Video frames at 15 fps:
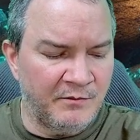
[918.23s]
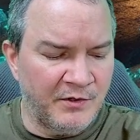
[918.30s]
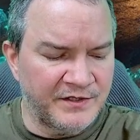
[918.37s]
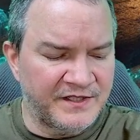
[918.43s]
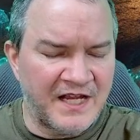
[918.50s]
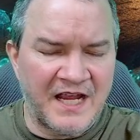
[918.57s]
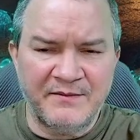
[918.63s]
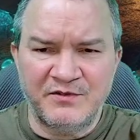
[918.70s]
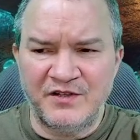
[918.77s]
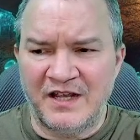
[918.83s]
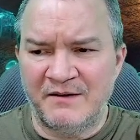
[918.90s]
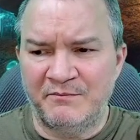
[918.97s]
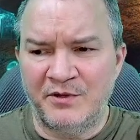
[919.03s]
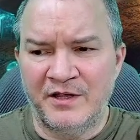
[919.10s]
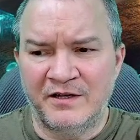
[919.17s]
games you
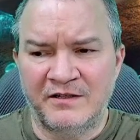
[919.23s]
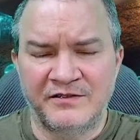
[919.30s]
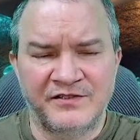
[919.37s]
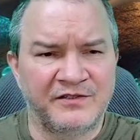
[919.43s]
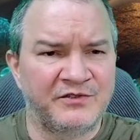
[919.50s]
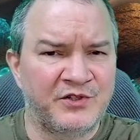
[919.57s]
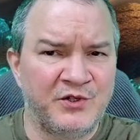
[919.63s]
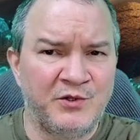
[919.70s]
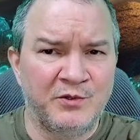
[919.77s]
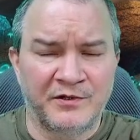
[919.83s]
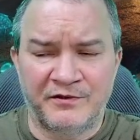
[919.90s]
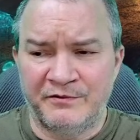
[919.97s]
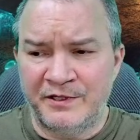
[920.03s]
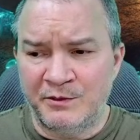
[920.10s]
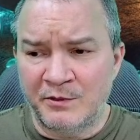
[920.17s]
got players or two or
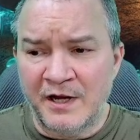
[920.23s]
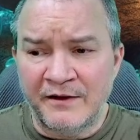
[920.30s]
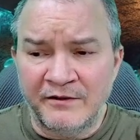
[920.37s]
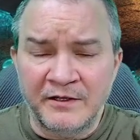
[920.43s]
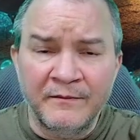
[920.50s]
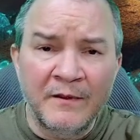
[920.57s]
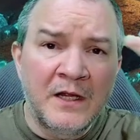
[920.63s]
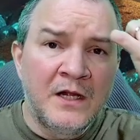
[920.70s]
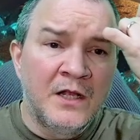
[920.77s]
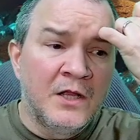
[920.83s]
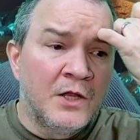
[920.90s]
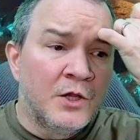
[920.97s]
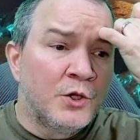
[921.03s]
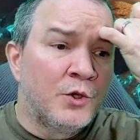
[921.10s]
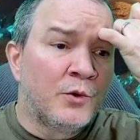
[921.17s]
three, whatever,
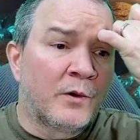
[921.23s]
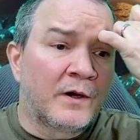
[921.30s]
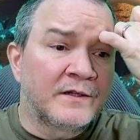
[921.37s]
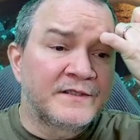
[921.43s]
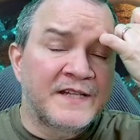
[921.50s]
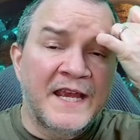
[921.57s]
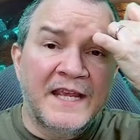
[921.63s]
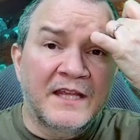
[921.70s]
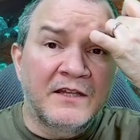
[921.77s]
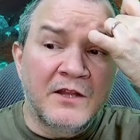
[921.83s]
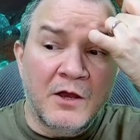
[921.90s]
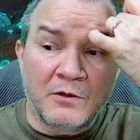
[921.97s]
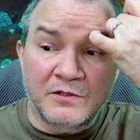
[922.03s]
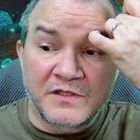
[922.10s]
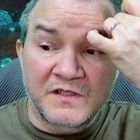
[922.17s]
who are taking
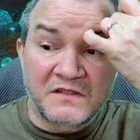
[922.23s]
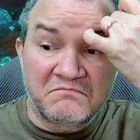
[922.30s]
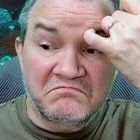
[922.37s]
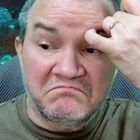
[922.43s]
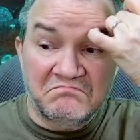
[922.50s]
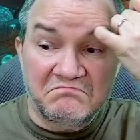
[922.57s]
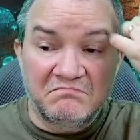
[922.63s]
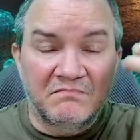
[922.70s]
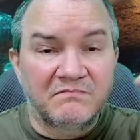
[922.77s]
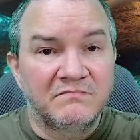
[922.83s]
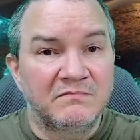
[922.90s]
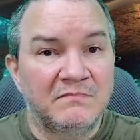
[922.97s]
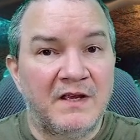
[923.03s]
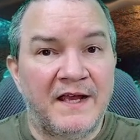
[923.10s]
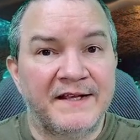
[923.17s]
notes.
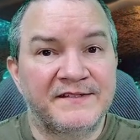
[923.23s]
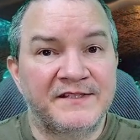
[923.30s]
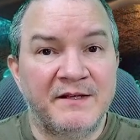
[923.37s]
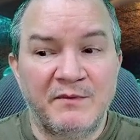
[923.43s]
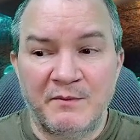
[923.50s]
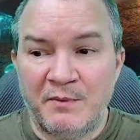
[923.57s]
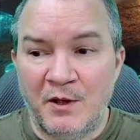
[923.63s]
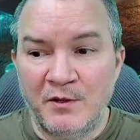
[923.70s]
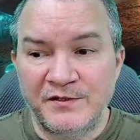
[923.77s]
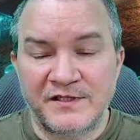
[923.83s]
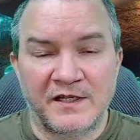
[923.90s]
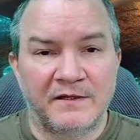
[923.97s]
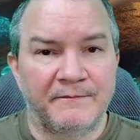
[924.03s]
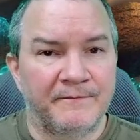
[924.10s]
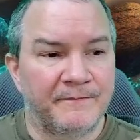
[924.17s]
Ask them to post
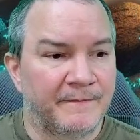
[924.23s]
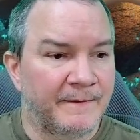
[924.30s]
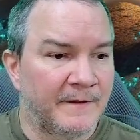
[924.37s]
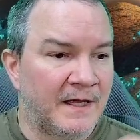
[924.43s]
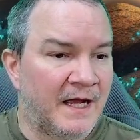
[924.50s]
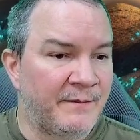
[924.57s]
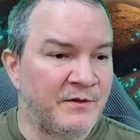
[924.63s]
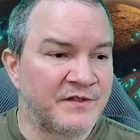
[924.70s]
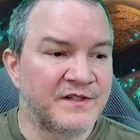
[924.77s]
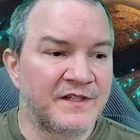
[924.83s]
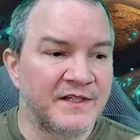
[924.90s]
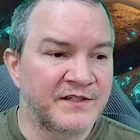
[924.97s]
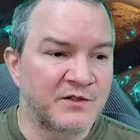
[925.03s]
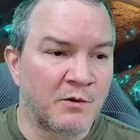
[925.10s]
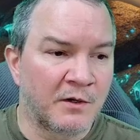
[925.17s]
it. I'm using
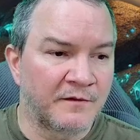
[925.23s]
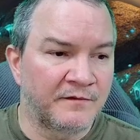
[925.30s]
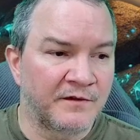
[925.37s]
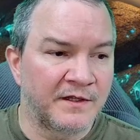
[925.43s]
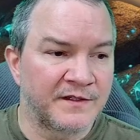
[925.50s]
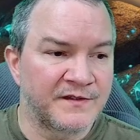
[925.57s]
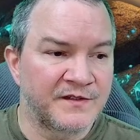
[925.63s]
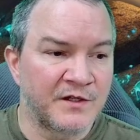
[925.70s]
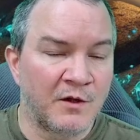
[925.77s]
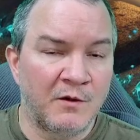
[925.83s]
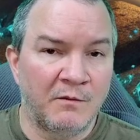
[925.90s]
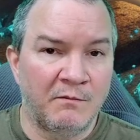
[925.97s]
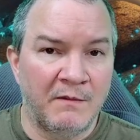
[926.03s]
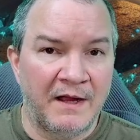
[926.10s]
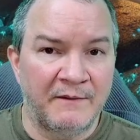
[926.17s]
Discord for this,
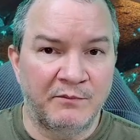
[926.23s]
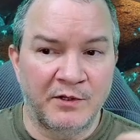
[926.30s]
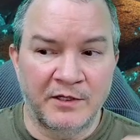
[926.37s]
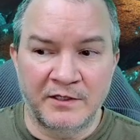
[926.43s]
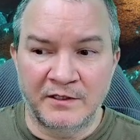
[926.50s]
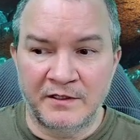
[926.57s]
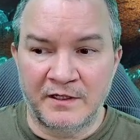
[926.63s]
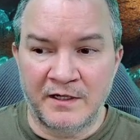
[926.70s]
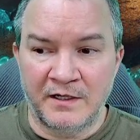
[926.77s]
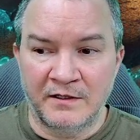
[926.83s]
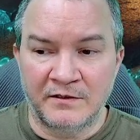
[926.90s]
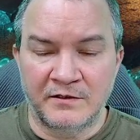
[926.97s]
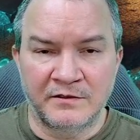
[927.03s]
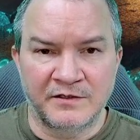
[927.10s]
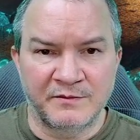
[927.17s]
so my player
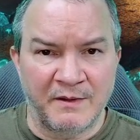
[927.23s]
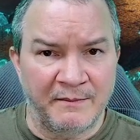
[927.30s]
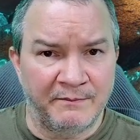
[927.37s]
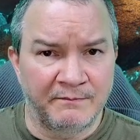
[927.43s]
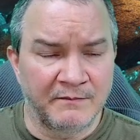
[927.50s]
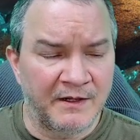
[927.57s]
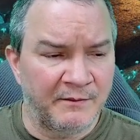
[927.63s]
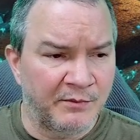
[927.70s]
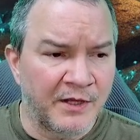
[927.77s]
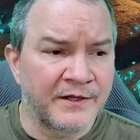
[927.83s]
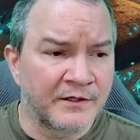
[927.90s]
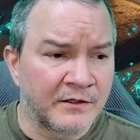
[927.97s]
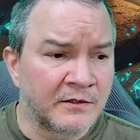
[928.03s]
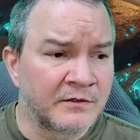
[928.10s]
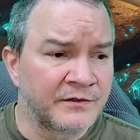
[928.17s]
characters, my
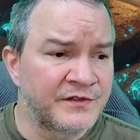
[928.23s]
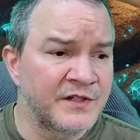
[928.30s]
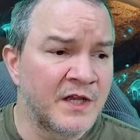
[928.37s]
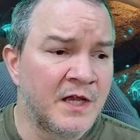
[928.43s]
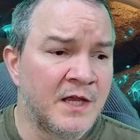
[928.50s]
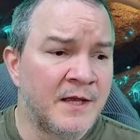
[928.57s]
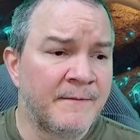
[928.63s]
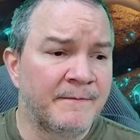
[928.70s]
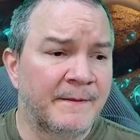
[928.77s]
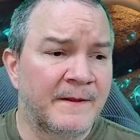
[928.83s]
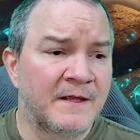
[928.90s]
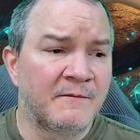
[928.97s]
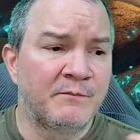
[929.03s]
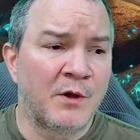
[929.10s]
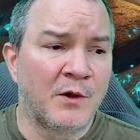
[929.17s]
players,
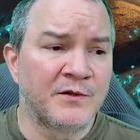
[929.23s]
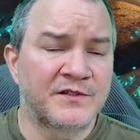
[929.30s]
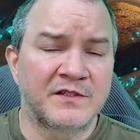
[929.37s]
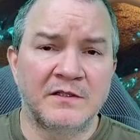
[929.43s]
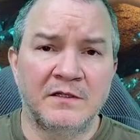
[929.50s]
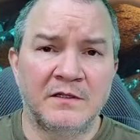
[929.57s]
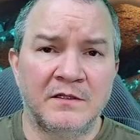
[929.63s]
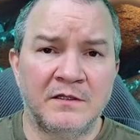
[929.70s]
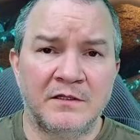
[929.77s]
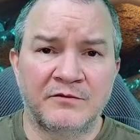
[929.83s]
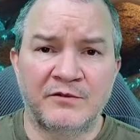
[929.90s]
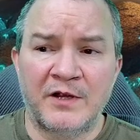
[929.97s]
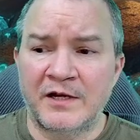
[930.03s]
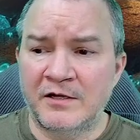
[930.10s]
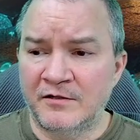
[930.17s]
can post a
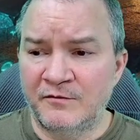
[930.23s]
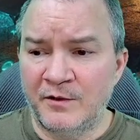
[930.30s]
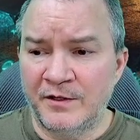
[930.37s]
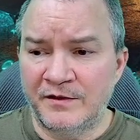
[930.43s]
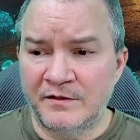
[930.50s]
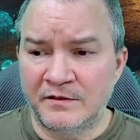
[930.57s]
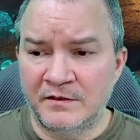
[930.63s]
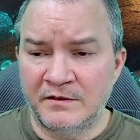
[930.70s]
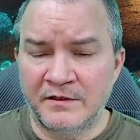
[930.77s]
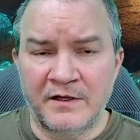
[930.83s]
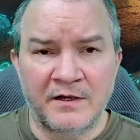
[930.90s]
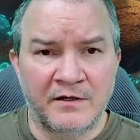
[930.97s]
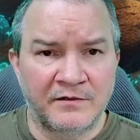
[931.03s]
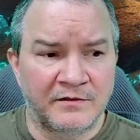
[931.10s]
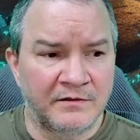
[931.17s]
record of what their
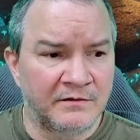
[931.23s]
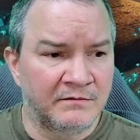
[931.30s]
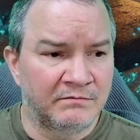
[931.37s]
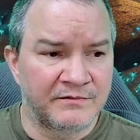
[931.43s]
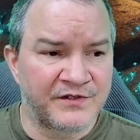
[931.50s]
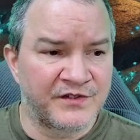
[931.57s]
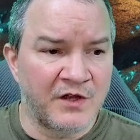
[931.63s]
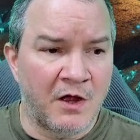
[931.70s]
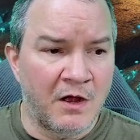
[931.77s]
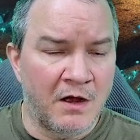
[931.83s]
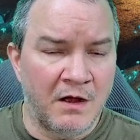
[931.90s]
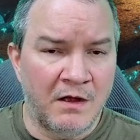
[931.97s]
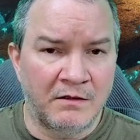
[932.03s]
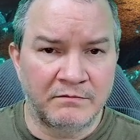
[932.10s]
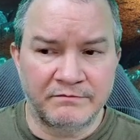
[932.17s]
character saw,